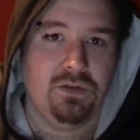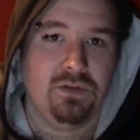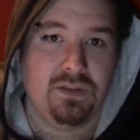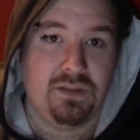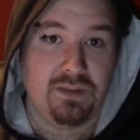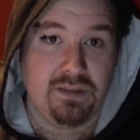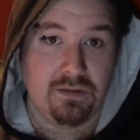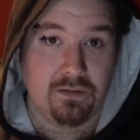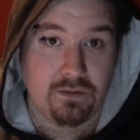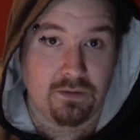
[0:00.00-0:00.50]
to
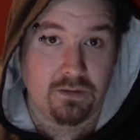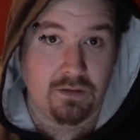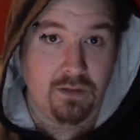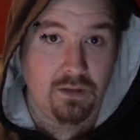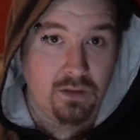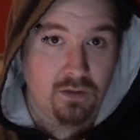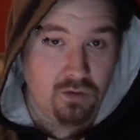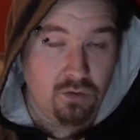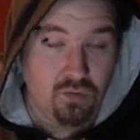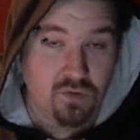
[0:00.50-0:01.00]
the
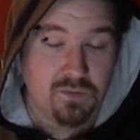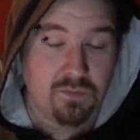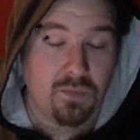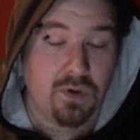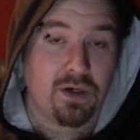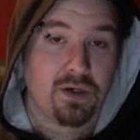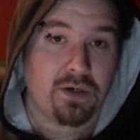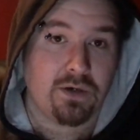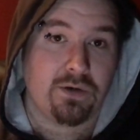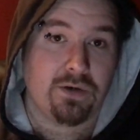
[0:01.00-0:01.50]
dealer who's
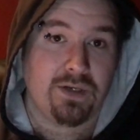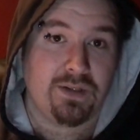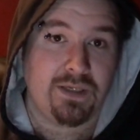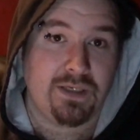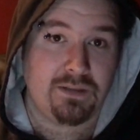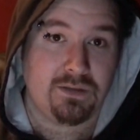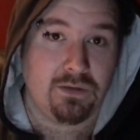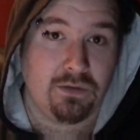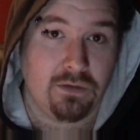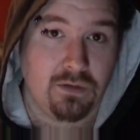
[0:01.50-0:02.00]
monitoring
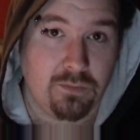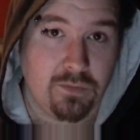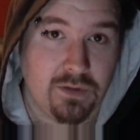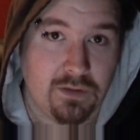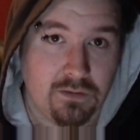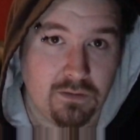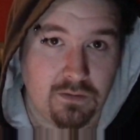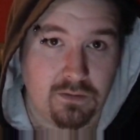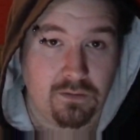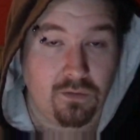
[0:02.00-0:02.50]
that
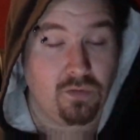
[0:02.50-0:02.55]
tournament,